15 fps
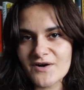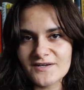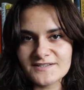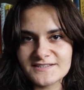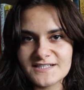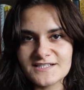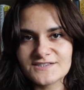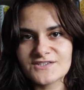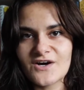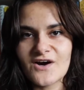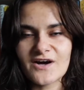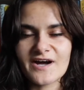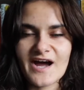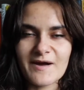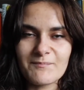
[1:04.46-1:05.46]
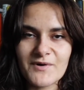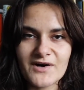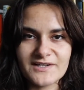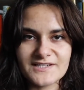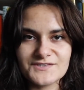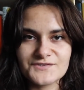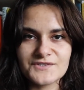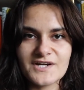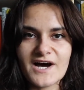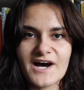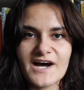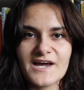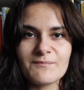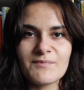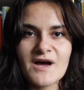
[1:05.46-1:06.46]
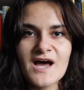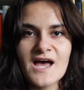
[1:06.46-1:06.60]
on TikTok, I bought into the hype.